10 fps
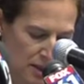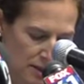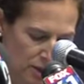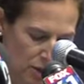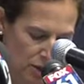and
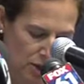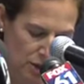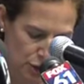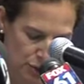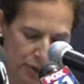in our
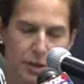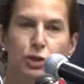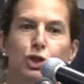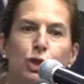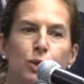country. It
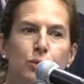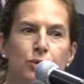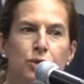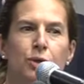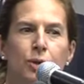
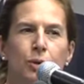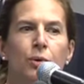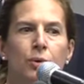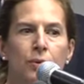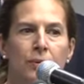shows
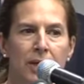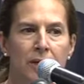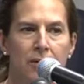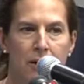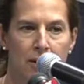who
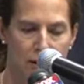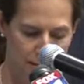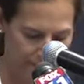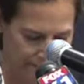we are.